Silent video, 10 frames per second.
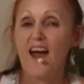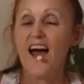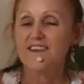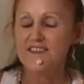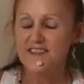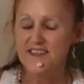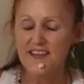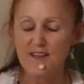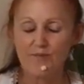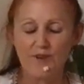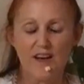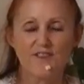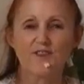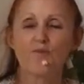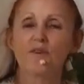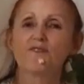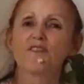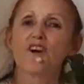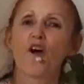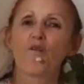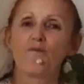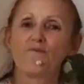as deep as you want to go.